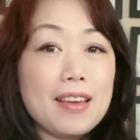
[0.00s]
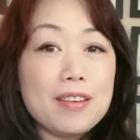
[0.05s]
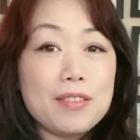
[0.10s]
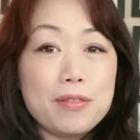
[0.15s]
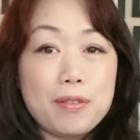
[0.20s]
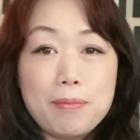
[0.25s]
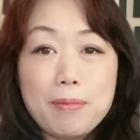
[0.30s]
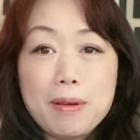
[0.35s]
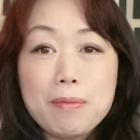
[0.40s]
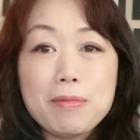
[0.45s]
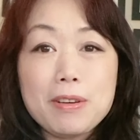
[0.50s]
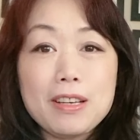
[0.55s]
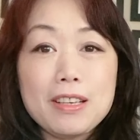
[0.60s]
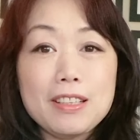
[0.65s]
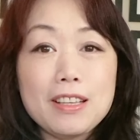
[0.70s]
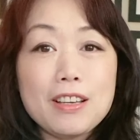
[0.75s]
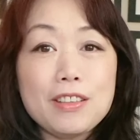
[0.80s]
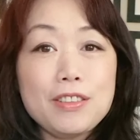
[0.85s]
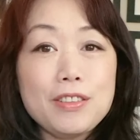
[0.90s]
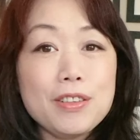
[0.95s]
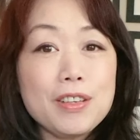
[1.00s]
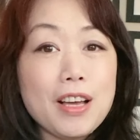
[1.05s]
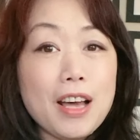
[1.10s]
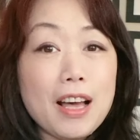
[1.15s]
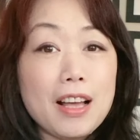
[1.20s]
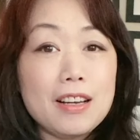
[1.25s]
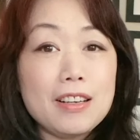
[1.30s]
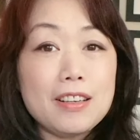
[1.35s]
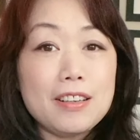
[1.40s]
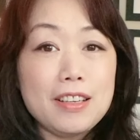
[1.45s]
Remember not to
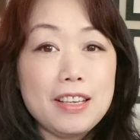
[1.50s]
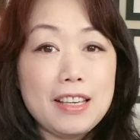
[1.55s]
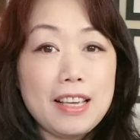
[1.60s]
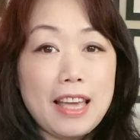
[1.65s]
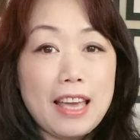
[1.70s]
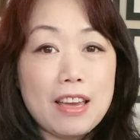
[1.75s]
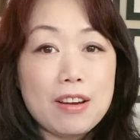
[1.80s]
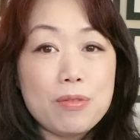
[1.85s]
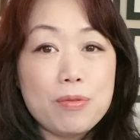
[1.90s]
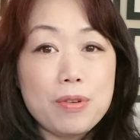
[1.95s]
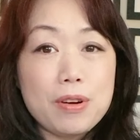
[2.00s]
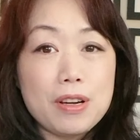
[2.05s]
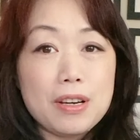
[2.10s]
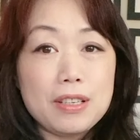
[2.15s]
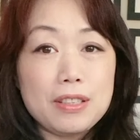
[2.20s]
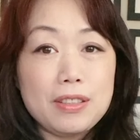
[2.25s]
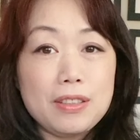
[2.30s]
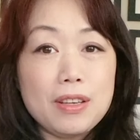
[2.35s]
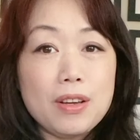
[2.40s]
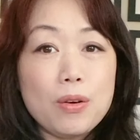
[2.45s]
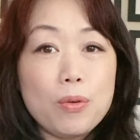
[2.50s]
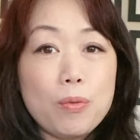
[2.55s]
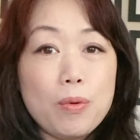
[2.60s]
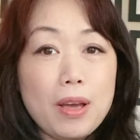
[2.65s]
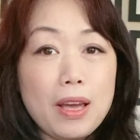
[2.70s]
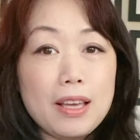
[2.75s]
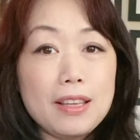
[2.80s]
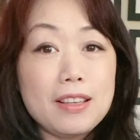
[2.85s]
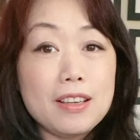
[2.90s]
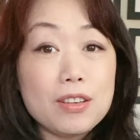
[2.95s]
color in areas
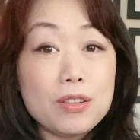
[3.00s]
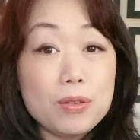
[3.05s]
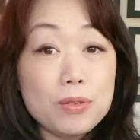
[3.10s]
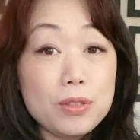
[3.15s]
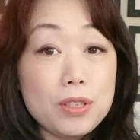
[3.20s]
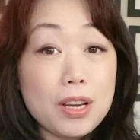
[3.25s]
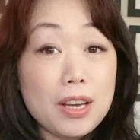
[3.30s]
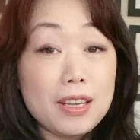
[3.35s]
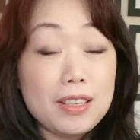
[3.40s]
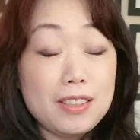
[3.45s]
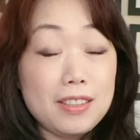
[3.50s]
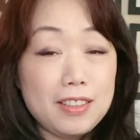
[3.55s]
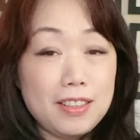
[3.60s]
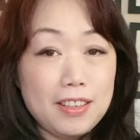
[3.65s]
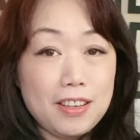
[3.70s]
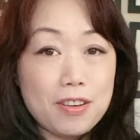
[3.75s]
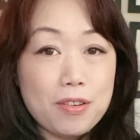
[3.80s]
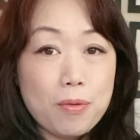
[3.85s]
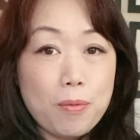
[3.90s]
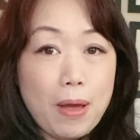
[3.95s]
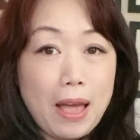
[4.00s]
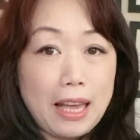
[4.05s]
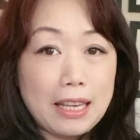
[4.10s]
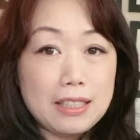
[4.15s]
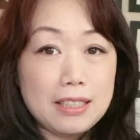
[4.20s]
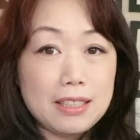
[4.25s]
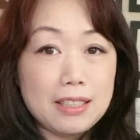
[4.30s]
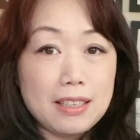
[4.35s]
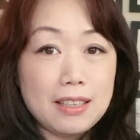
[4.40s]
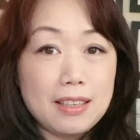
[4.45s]
where the gutta is still
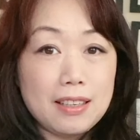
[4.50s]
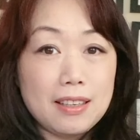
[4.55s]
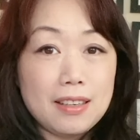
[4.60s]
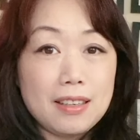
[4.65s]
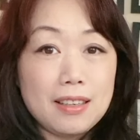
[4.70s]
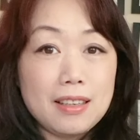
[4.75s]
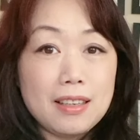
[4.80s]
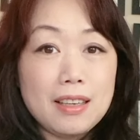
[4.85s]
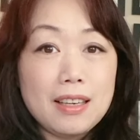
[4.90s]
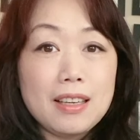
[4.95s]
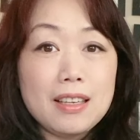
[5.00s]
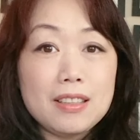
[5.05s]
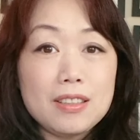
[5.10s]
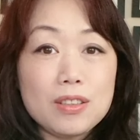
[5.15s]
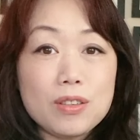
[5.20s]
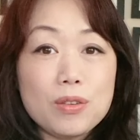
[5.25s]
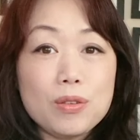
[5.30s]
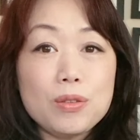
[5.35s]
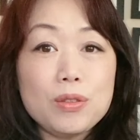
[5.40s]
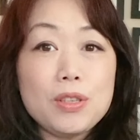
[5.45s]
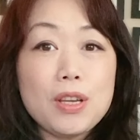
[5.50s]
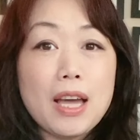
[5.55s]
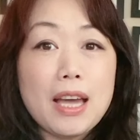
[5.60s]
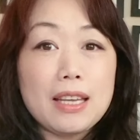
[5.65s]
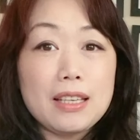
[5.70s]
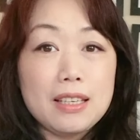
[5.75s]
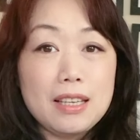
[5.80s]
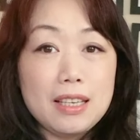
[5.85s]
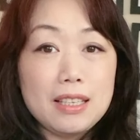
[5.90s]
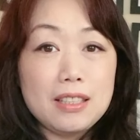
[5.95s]
wet. The gutta
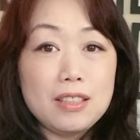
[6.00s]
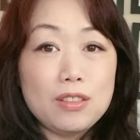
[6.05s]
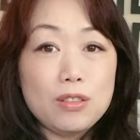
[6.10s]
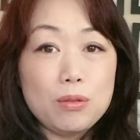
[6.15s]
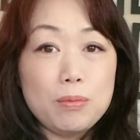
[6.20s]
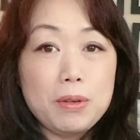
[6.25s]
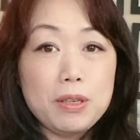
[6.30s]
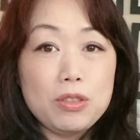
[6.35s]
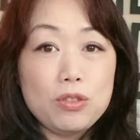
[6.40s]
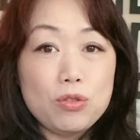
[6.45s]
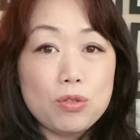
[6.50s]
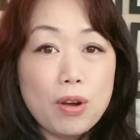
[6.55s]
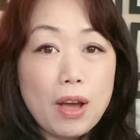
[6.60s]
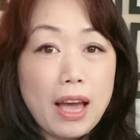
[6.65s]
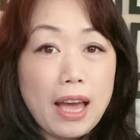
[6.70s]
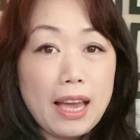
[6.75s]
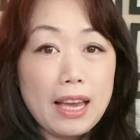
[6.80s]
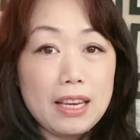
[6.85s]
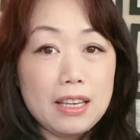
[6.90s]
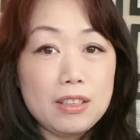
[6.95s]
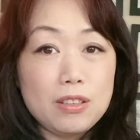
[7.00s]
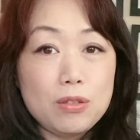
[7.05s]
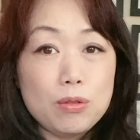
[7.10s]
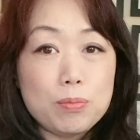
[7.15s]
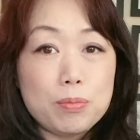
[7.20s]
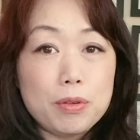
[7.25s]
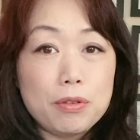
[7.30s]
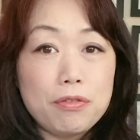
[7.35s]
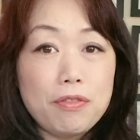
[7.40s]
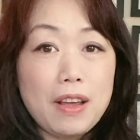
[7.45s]
needs to be dry to
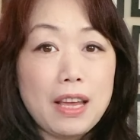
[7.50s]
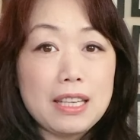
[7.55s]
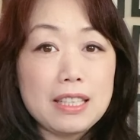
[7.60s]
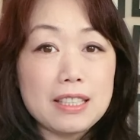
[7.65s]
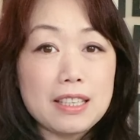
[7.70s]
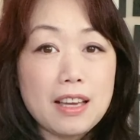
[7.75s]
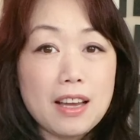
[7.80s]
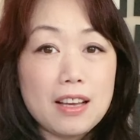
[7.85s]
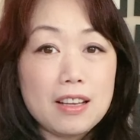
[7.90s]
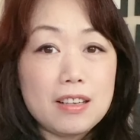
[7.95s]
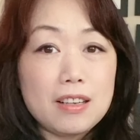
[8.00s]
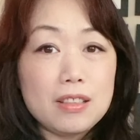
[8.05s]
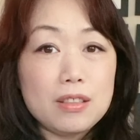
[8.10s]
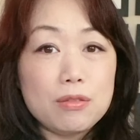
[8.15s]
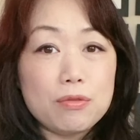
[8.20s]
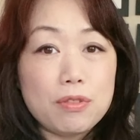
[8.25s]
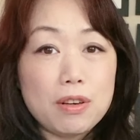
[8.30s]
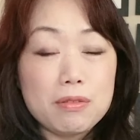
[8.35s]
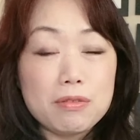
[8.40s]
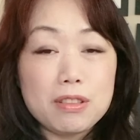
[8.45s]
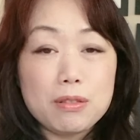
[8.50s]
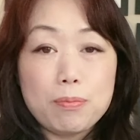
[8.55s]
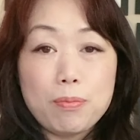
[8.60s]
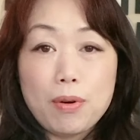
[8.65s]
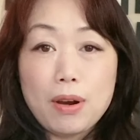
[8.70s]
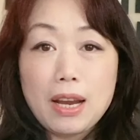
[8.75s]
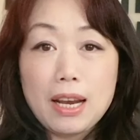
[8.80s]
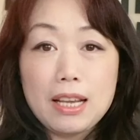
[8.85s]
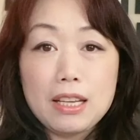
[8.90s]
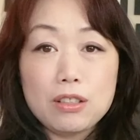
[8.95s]
prevent colors from
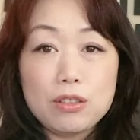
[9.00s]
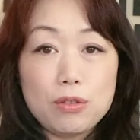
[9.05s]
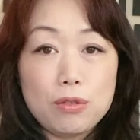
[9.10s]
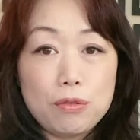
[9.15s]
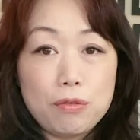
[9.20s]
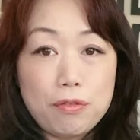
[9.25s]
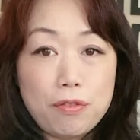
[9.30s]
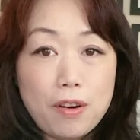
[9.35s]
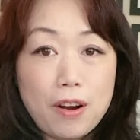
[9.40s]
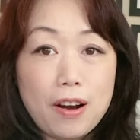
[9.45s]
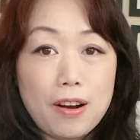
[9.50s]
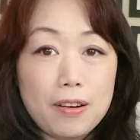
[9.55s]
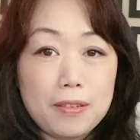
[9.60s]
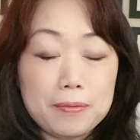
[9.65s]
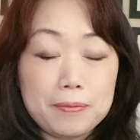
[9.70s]
spreading too far.